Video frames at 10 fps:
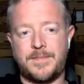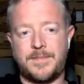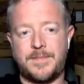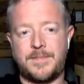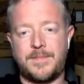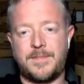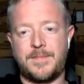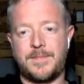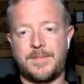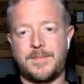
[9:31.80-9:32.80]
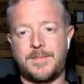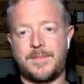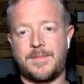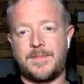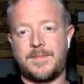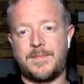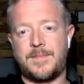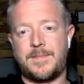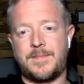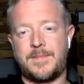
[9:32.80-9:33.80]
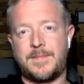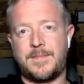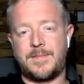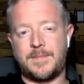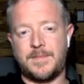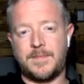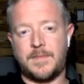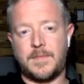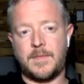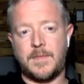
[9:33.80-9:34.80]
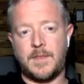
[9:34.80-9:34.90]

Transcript: The person shown says nothing.